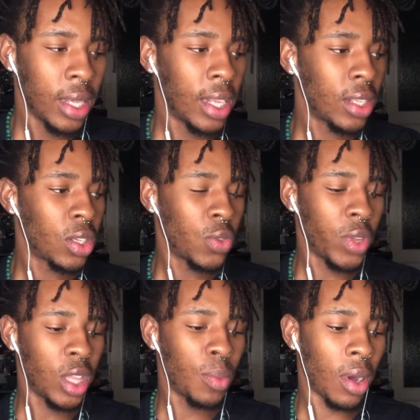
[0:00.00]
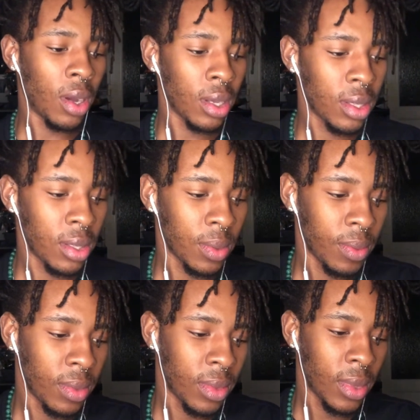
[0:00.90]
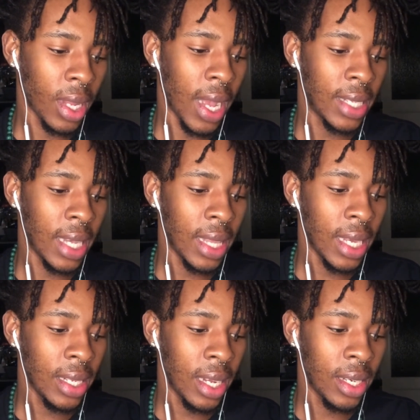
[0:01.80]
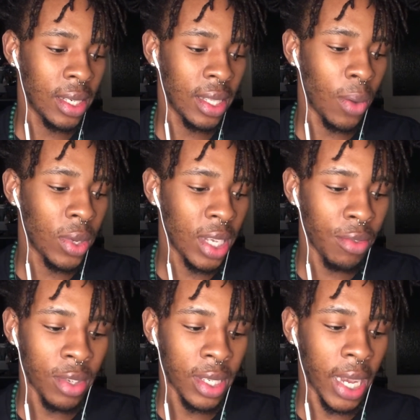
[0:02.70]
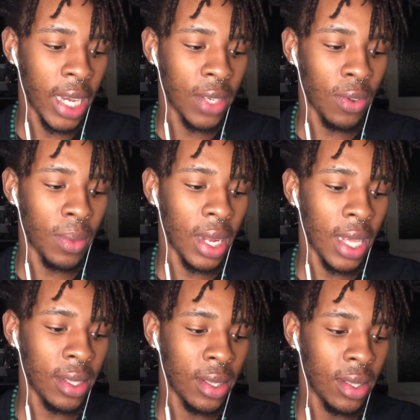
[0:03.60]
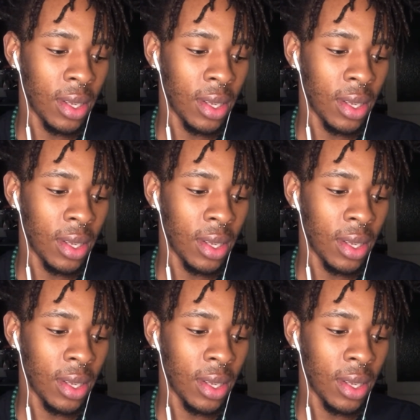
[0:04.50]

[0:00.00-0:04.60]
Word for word: Let's just read the box. I set the intention that whatever is gained from the lessons